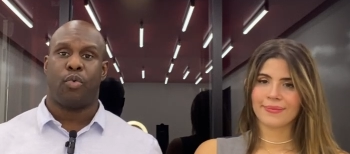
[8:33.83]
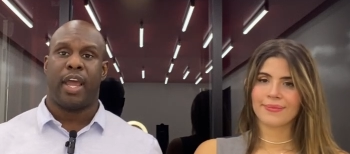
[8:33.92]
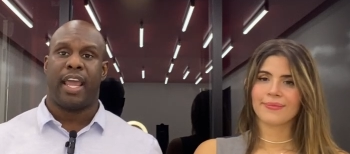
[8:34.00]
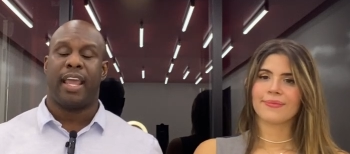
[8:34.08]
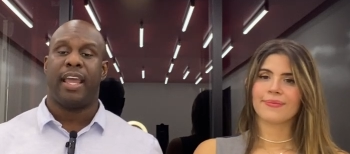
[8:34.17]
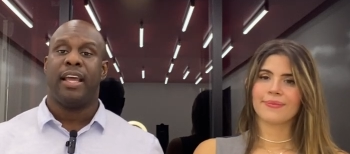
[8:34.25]

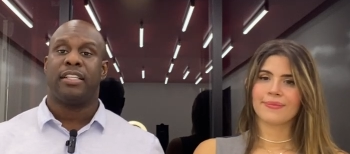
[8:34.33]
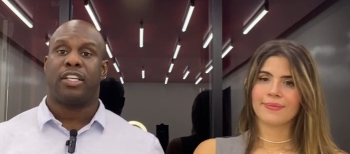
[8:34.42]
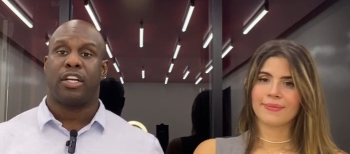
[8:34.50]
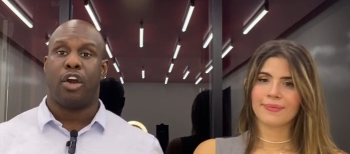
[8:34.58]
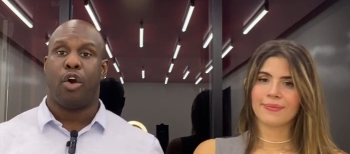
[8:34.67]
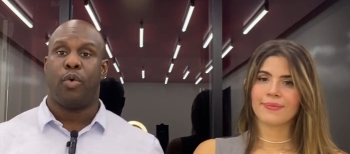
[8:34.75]
Speaker 1: way to
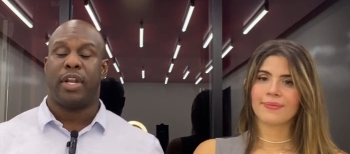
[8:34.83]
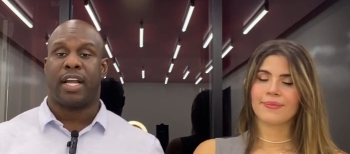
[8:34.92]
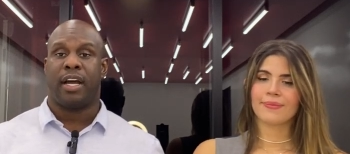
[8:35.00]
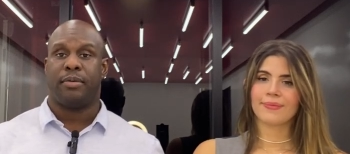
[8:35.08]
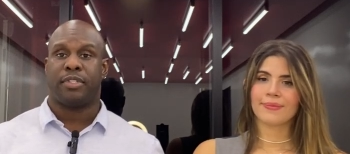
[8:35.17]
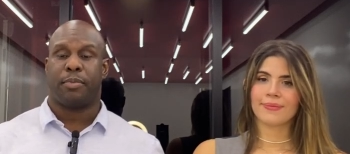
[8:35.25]
go when it
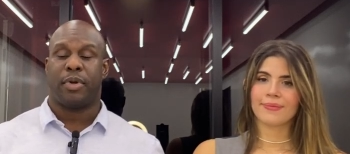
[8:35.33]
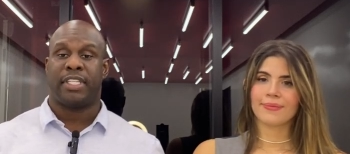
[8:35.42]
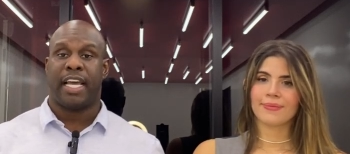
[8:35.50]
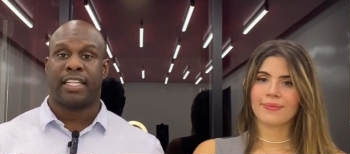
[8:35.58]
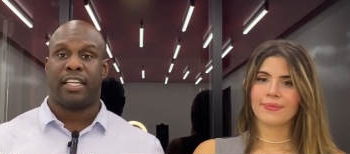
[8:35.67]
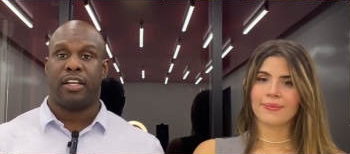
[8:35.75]
comes to
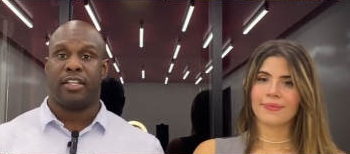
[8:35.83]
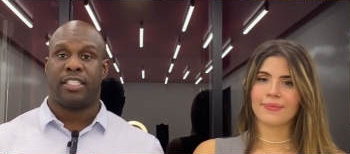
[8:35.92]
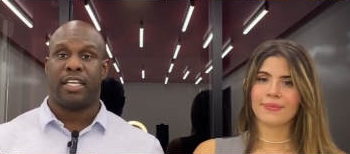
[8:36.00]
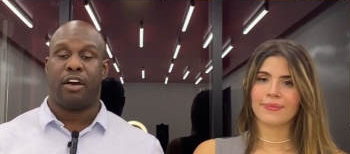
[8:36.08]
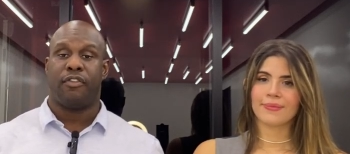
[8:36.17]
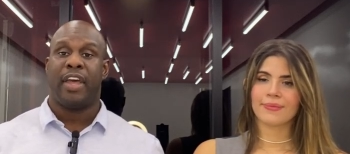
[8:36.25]
protecting
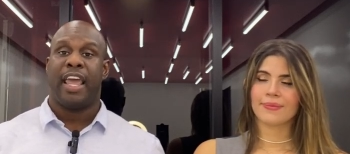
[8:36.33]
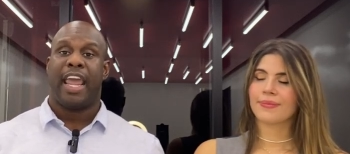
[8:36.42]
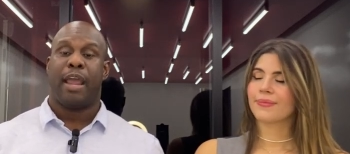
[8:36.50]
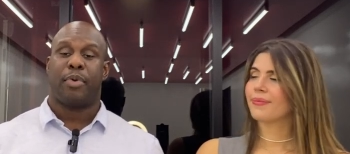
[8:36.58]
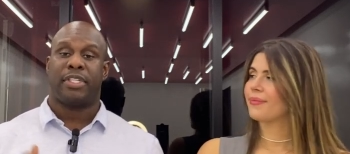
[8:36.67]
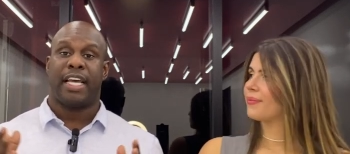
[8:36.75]
yourself
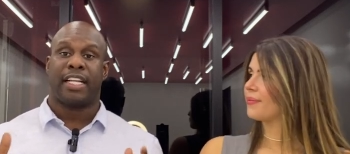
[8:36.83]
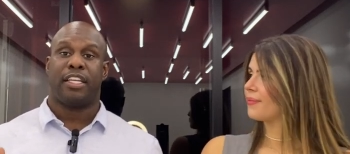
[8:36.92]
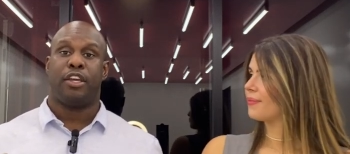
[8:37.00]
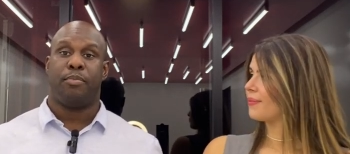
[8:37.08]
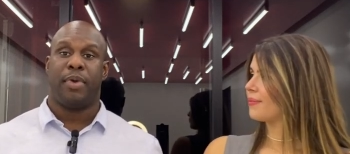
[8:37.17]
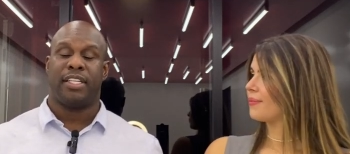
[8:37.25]
and protecting
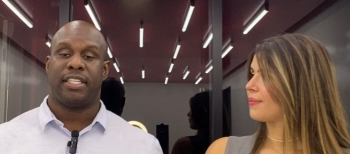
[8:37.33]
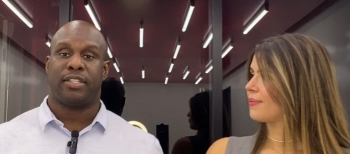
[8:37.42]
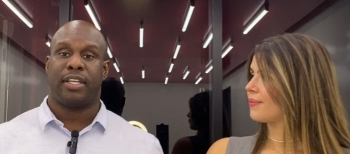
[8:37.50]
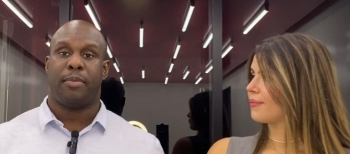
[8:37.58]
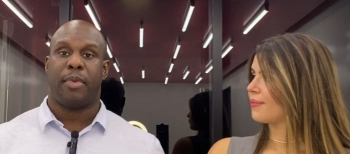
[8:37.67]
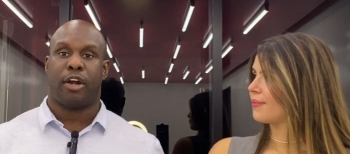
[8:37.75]
your business
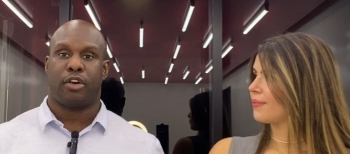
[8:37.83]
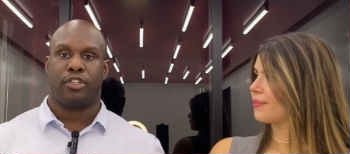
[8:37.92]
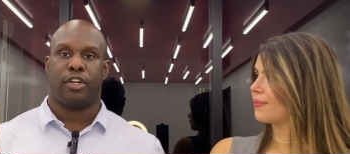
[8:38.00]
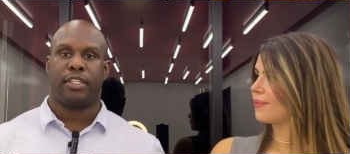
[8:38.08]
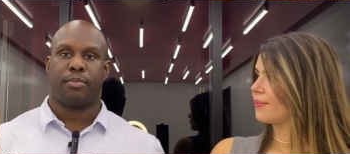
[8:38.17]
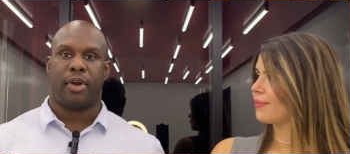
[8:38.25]
in the medical
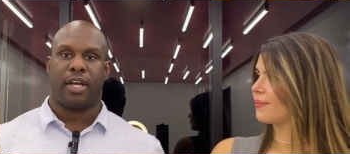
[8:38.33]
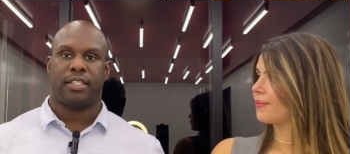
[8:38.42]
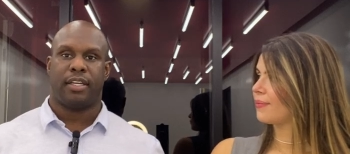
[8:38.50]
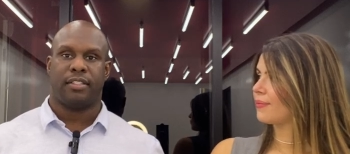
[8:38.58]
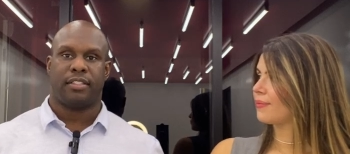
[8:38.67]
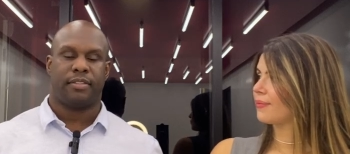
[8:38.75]
tourism
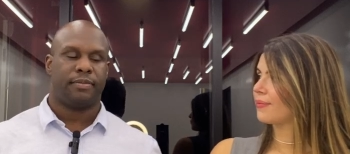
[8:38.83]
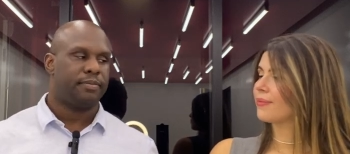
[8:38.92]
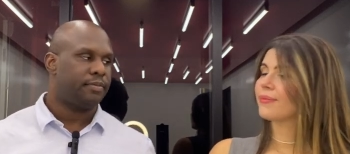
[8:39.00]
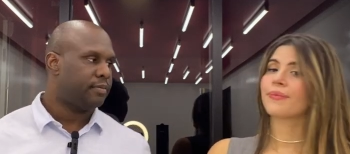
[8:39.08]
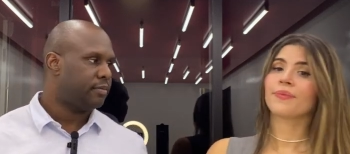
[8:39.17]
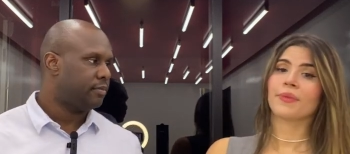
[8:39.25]
process.
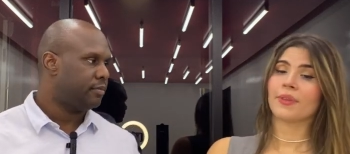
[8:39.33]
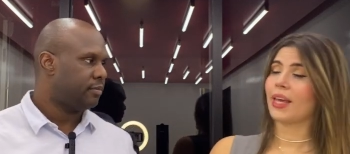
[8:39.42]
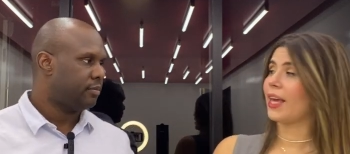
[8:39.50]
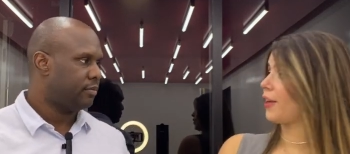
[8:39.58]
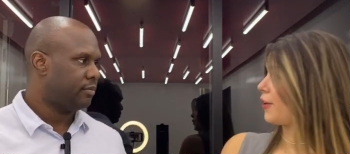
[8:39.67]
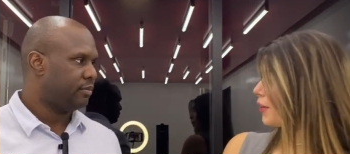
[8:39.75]

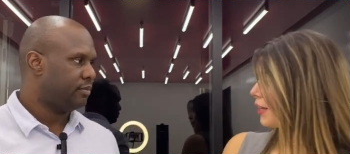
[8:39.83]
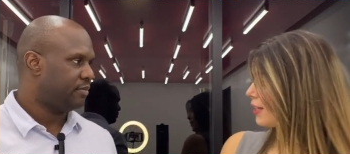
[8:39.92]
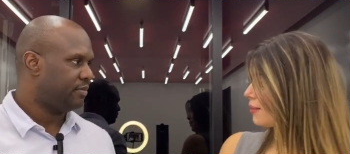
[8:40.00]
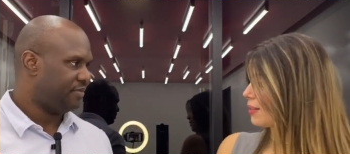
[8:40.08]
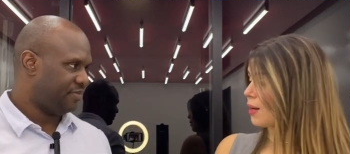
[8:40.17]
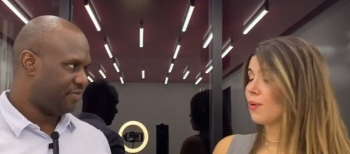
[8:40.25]
Speaker 2: Thank you,
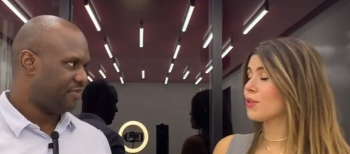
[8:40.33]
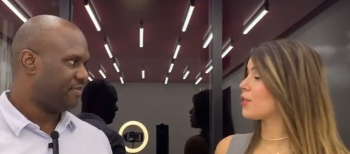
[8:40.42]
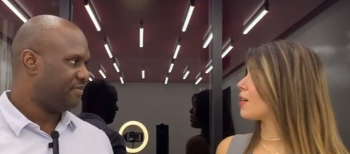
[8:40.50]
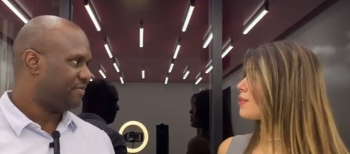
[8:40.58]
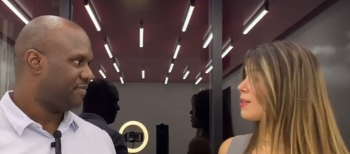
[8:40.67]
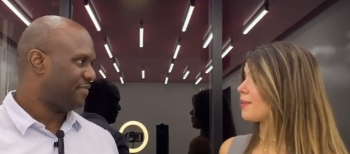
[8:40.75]
Gill.
Speaker 1: That was
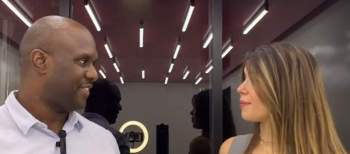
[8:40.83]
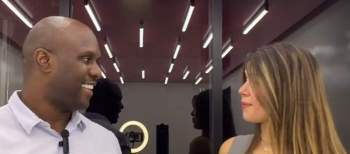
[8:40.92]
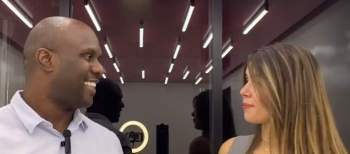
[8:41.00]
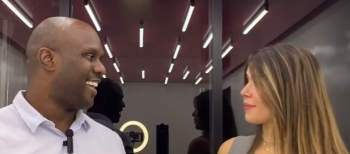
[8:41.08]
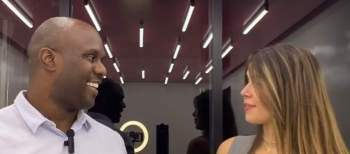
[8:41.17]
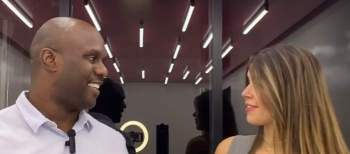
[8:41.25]
awesome.
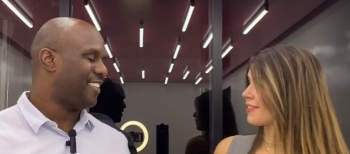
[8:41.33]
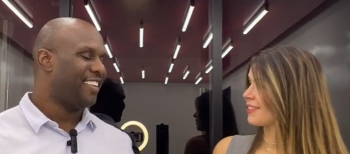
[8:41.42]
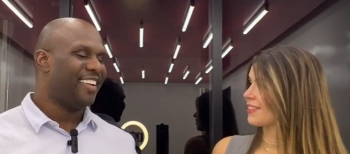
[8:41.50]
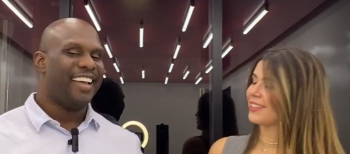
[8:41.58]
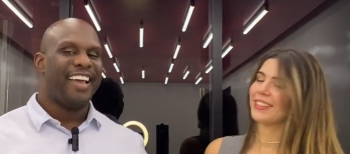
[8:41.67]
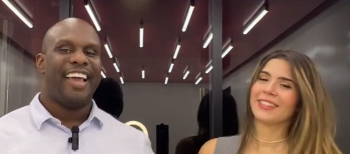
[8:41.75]
Thank you.
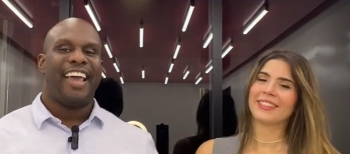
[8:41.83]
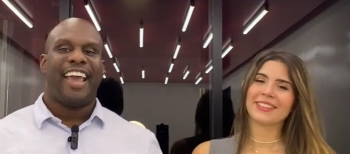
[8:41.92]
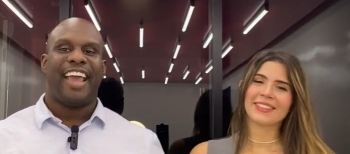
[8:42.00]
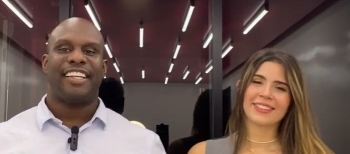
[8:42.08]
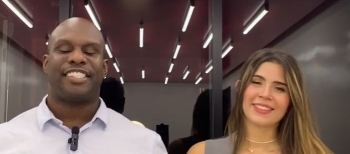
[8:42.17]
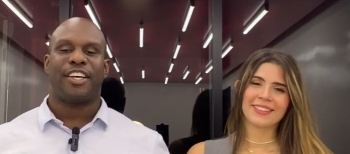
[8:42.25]

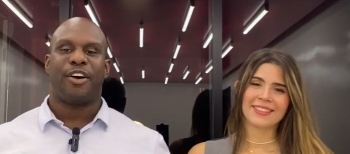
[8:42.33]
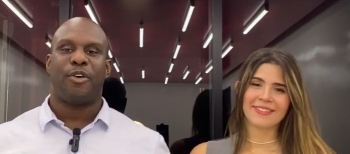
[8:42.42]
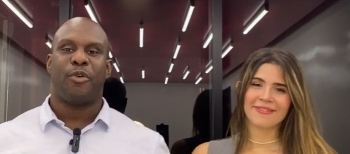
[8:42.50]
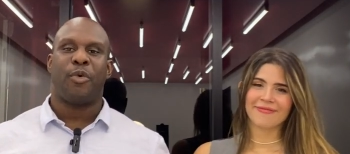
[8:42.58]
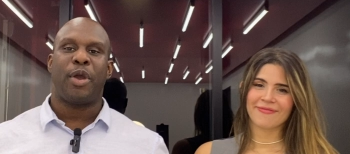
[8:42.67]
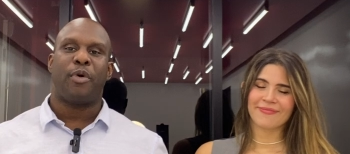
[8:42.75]
And
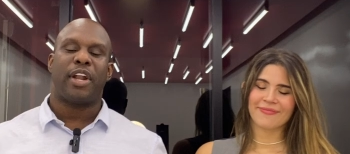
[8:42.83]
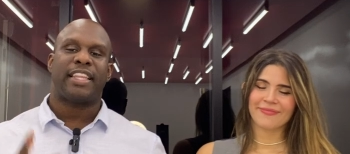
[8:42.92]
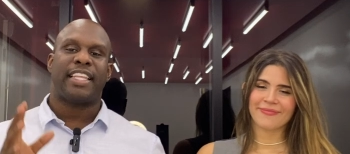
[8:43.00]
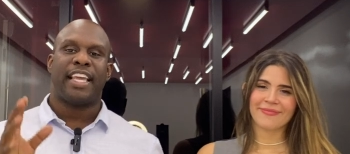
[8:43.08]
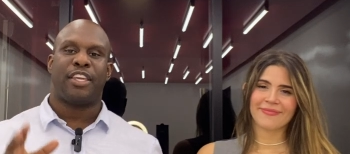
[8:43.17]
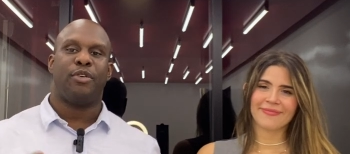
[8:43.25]
so we want to
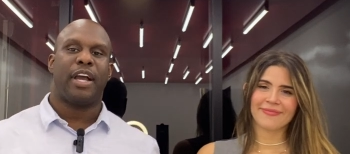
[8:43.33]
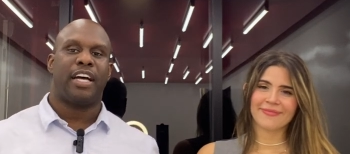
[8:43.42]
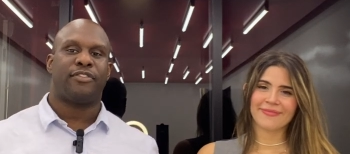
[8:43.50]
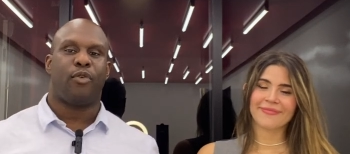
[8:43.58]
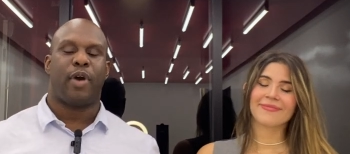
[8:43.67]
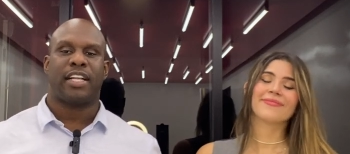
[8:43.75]
thank you
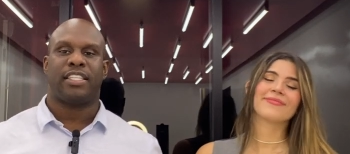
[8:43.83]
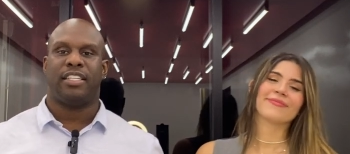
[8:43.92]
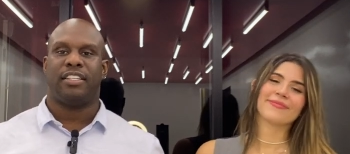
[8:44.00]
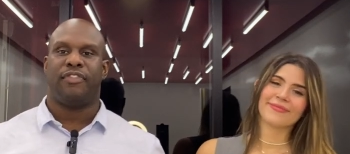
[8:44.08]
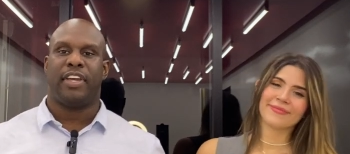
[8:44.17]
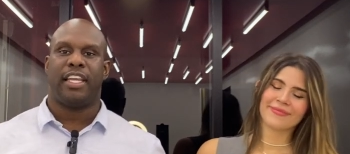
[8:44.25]
guys for watching
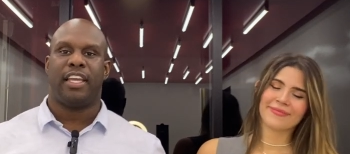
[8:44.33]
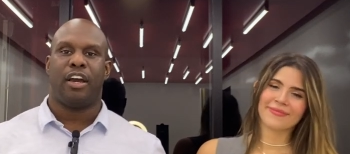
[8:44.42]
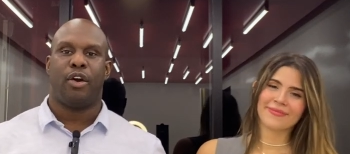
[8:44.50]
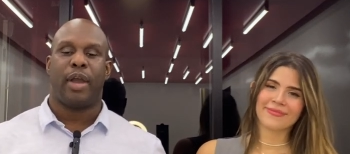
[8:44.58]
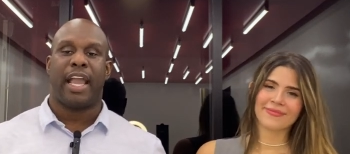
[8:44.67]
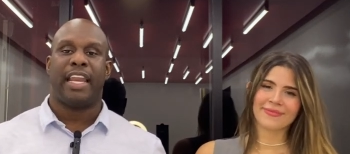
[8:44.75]
this
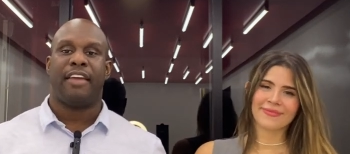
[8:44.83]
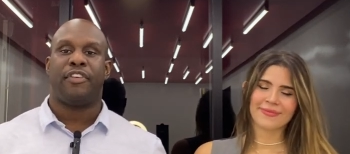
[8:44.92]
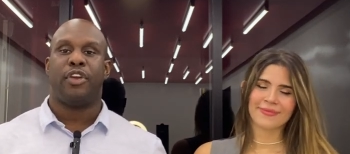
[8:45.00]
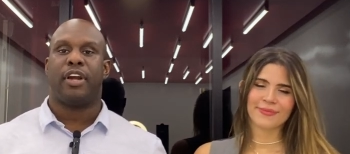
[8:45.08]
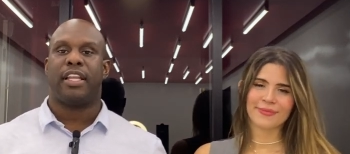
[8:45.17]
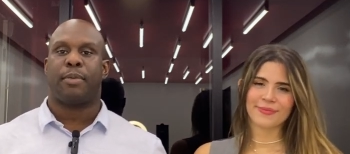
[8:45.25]
video. And if
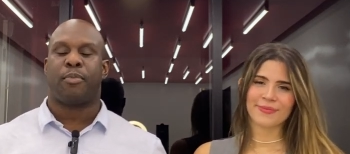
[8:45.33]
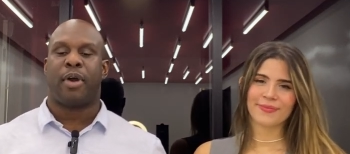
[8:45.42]
you're in the